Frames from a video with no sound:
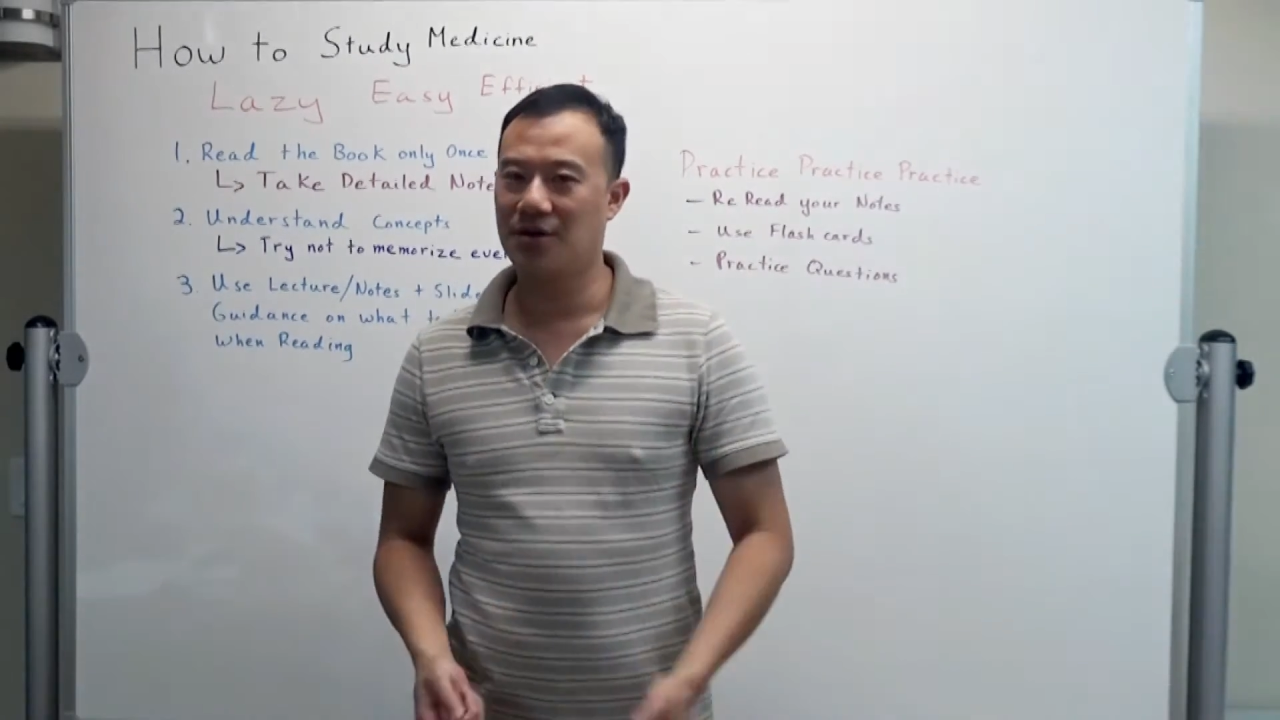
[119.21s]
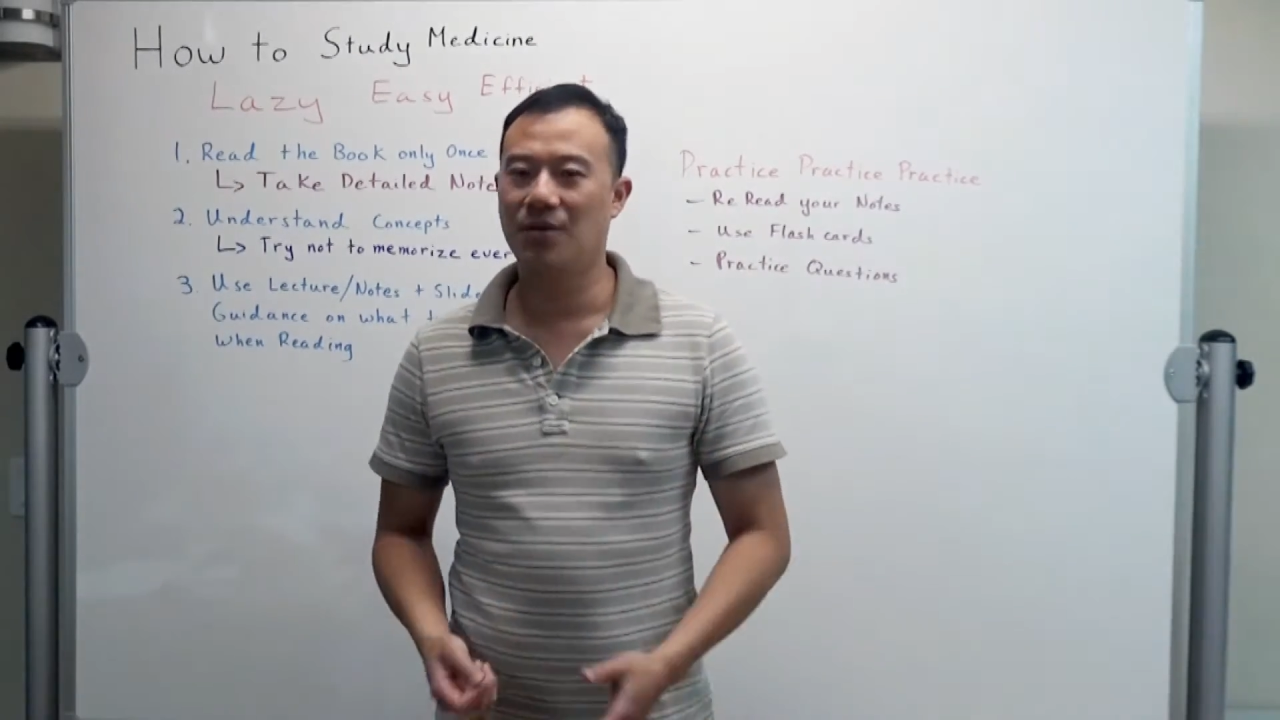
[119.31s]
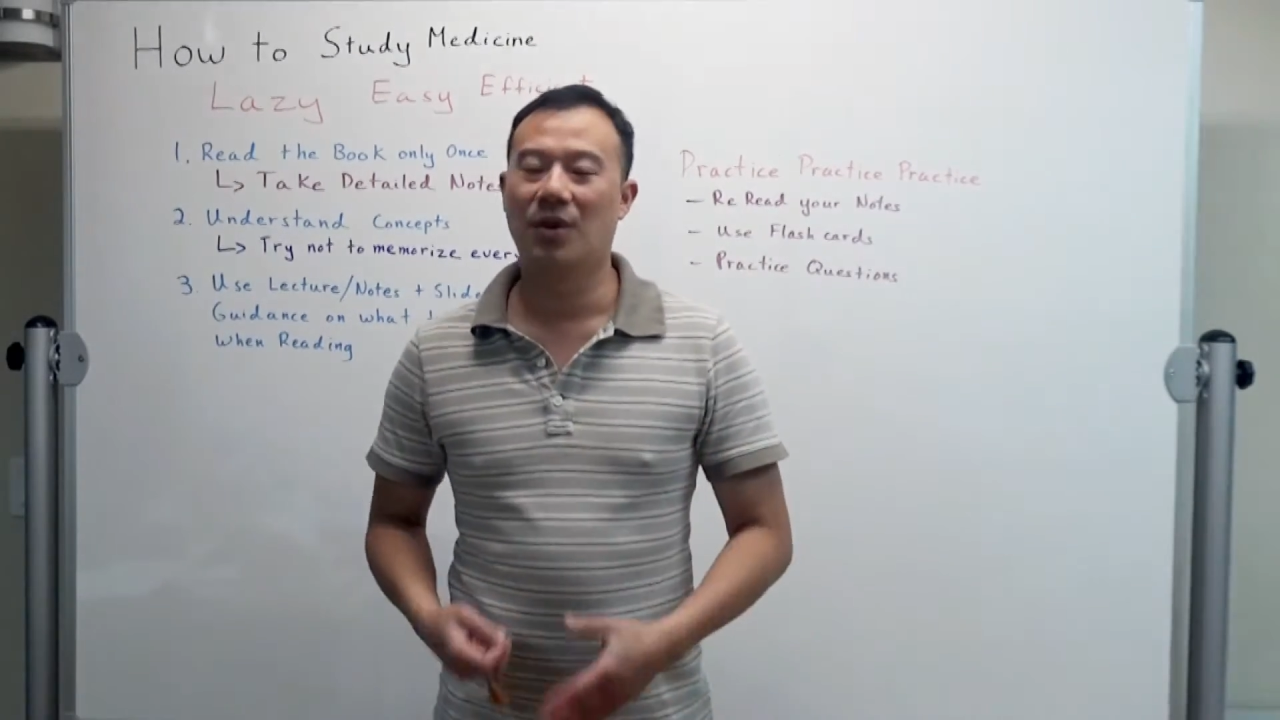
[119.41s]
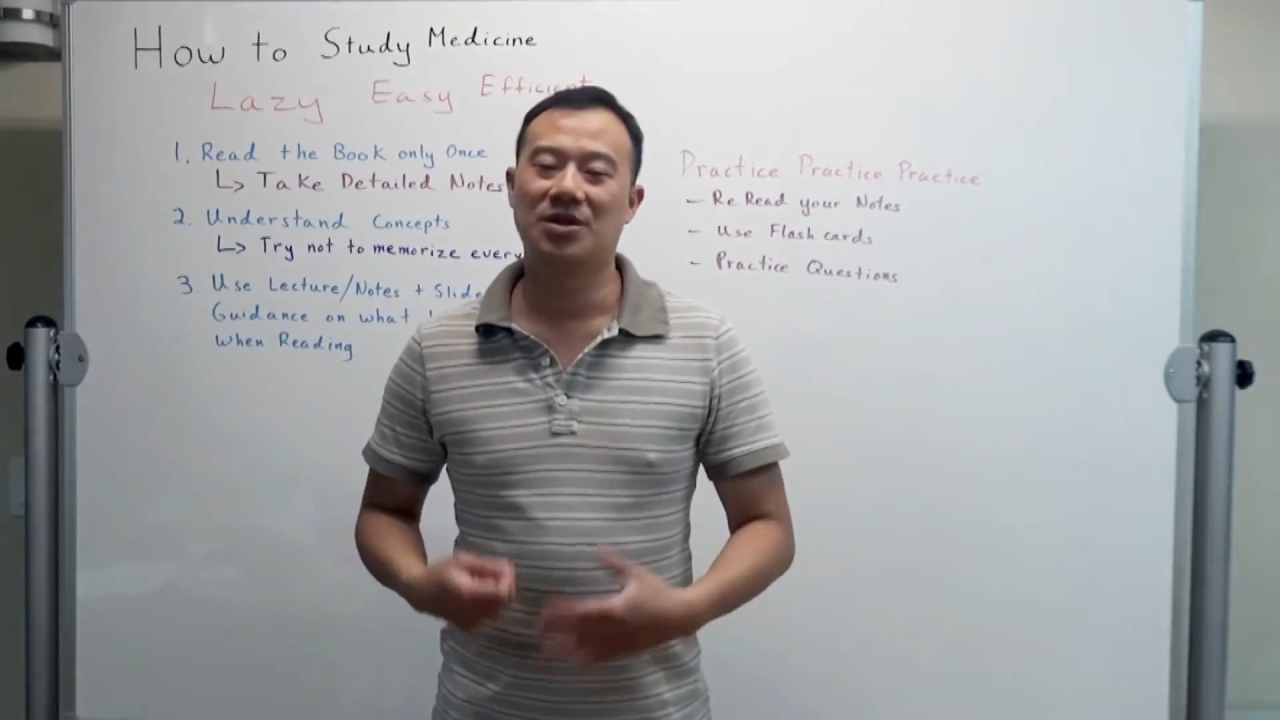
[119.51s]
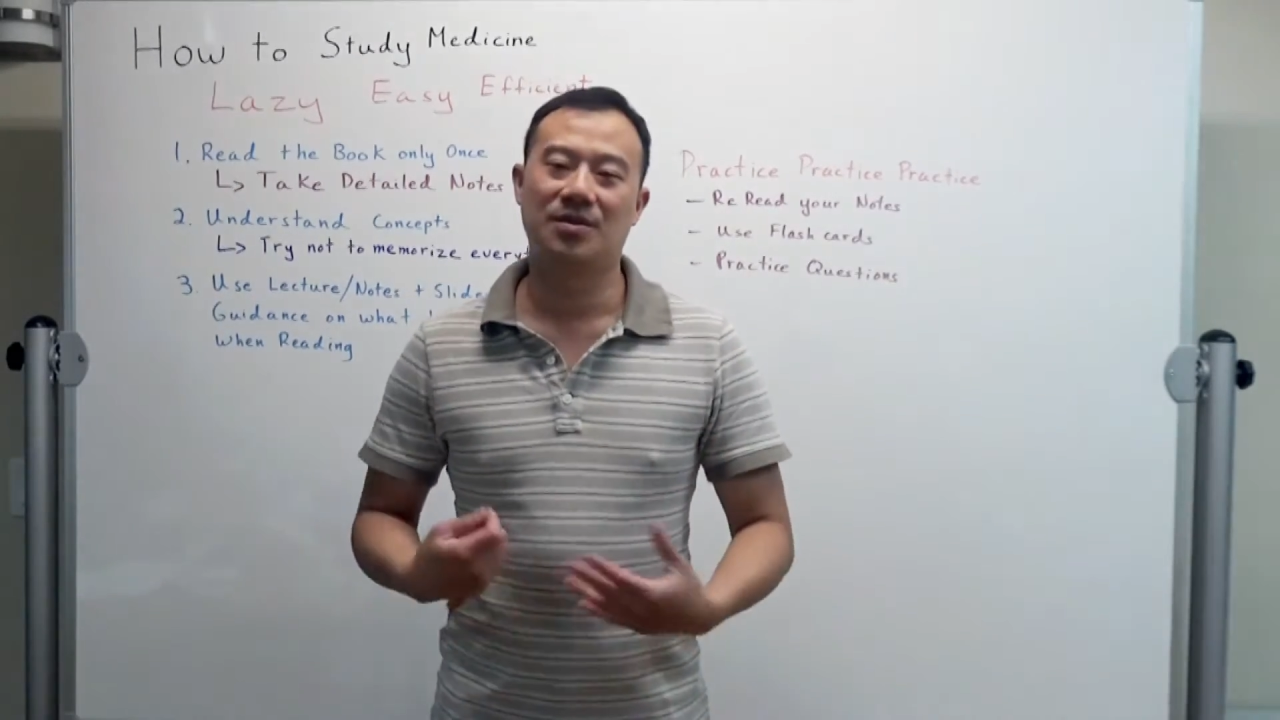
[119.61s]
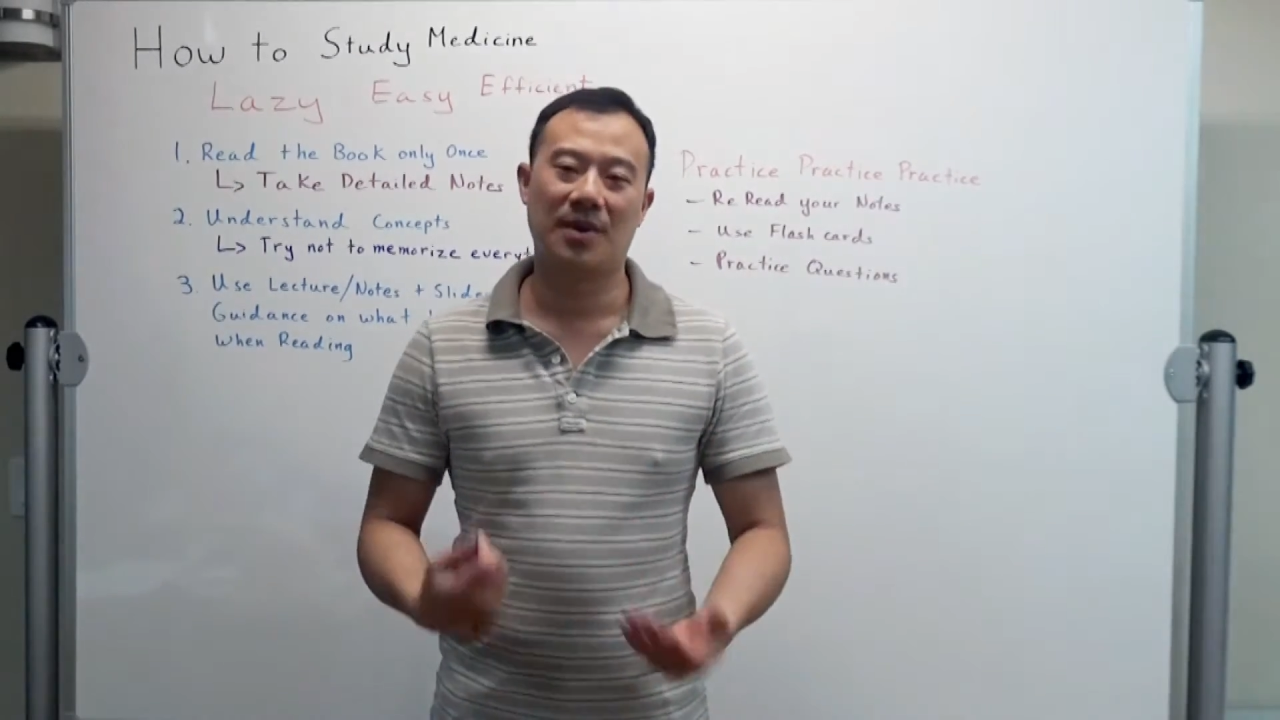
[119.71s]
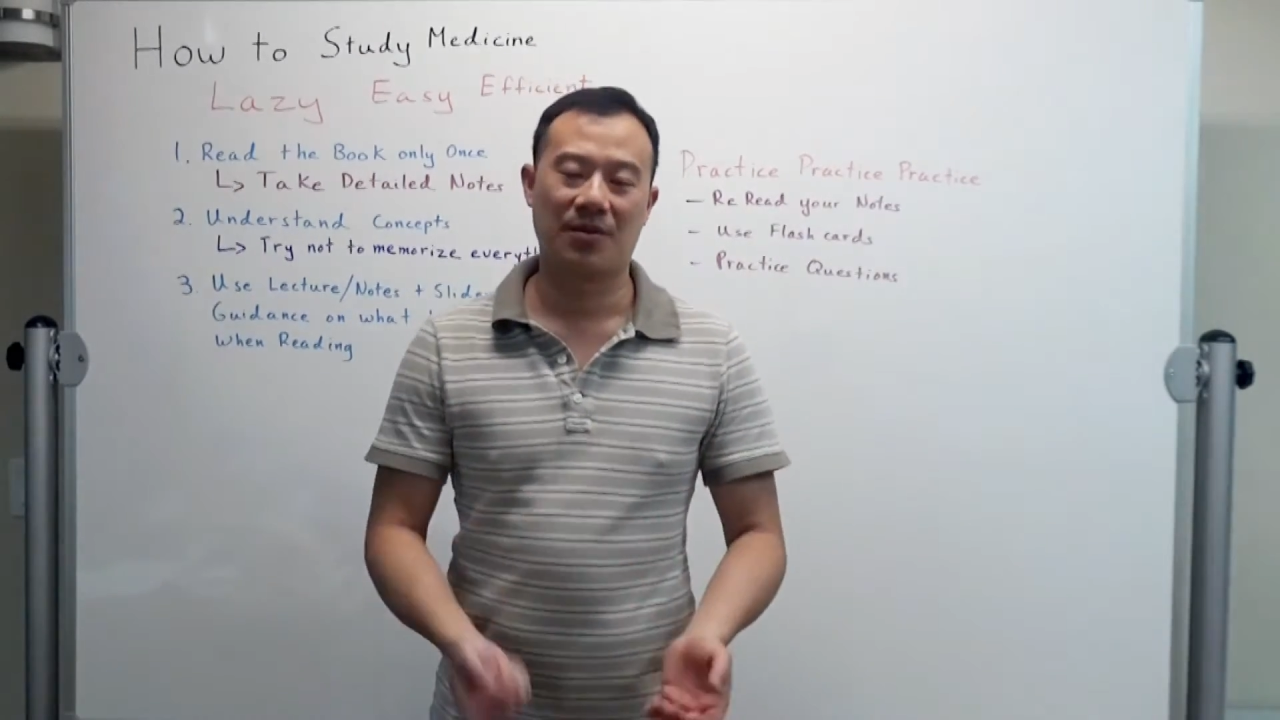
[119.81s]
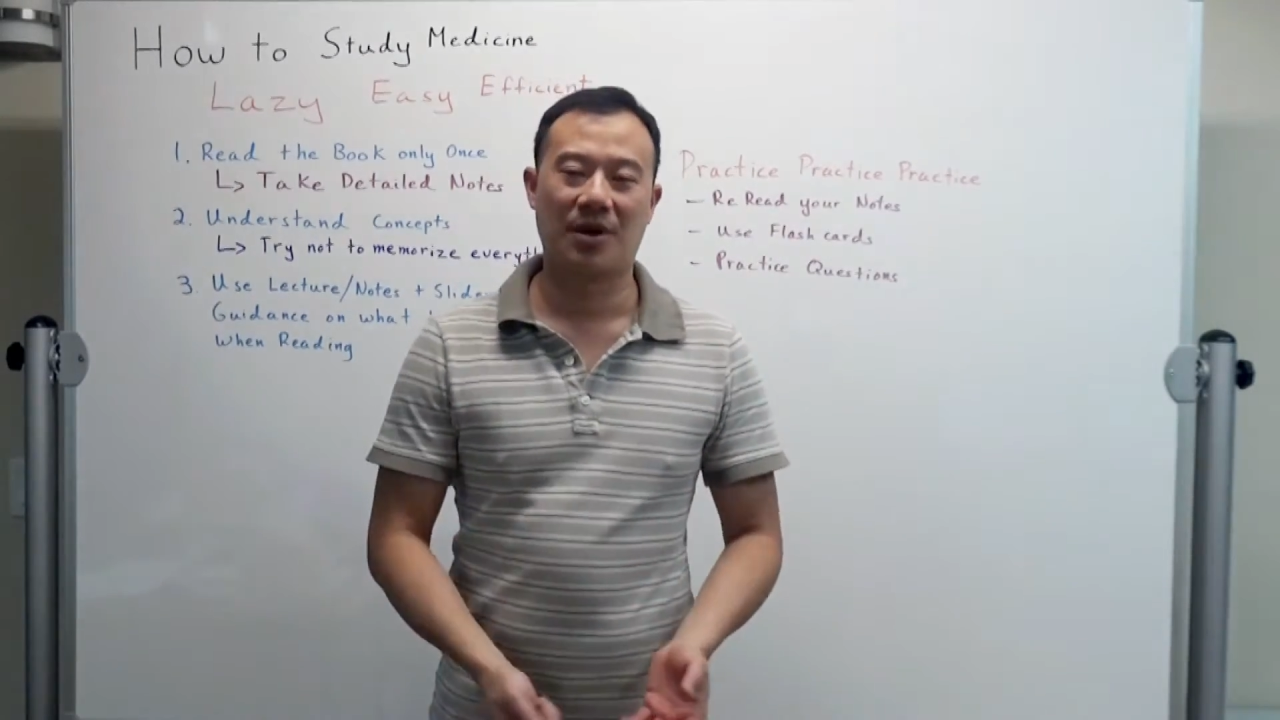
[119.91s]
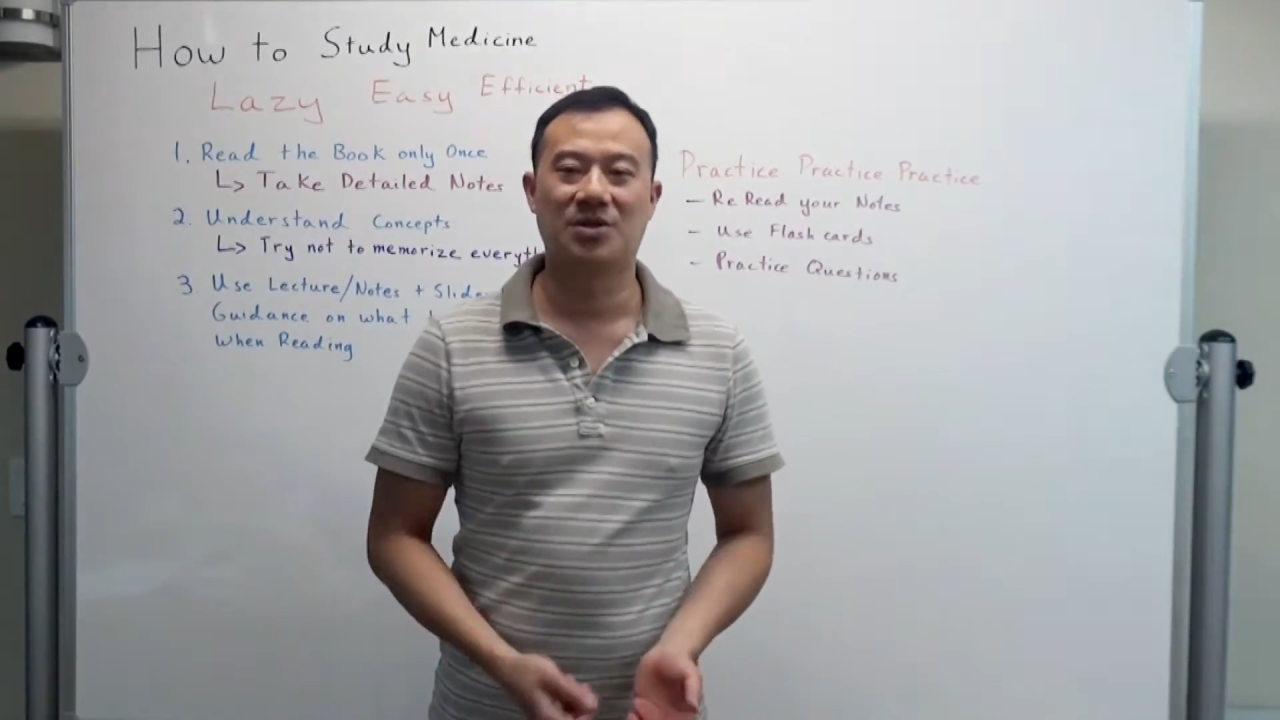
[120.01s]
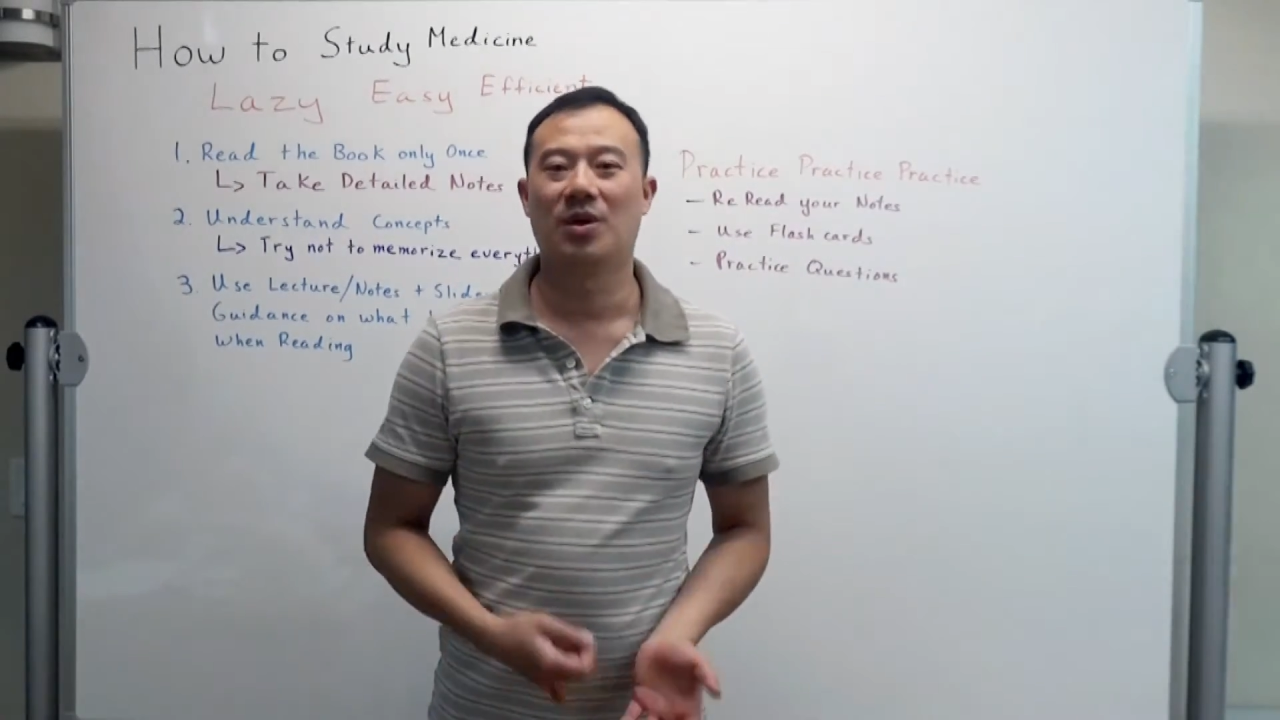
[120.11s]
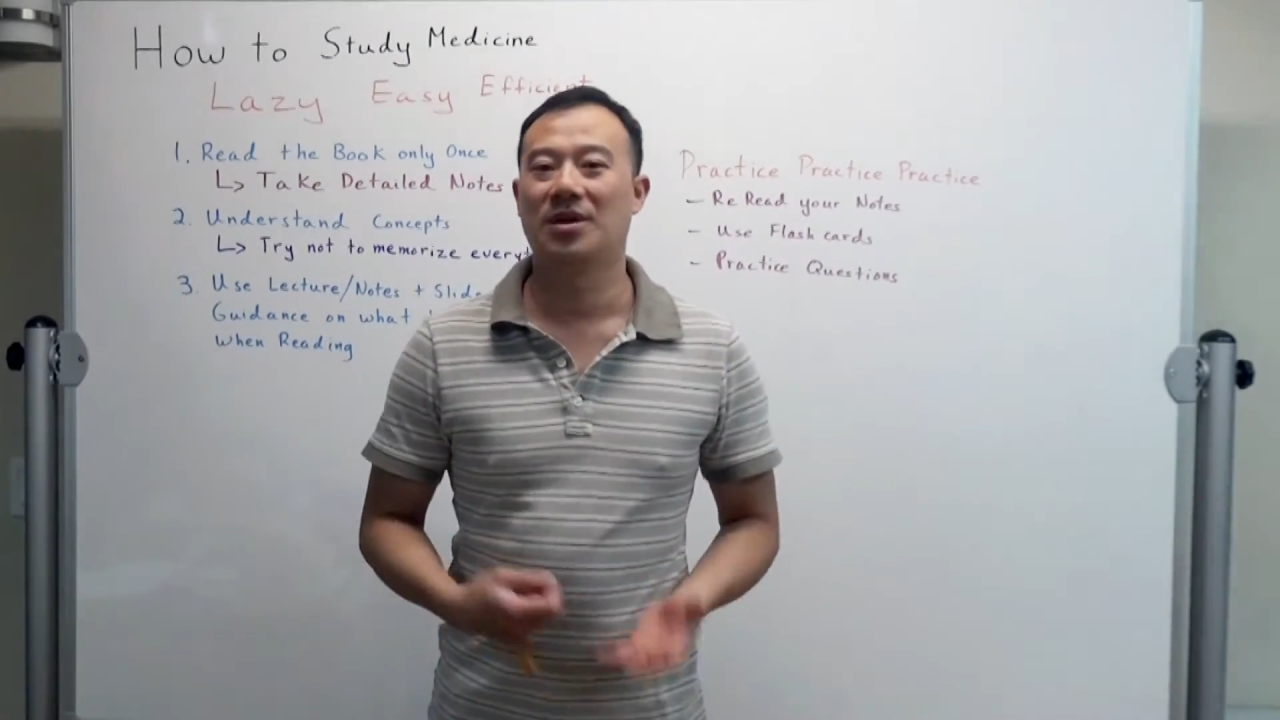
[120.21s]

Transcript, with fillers: you what to memorize,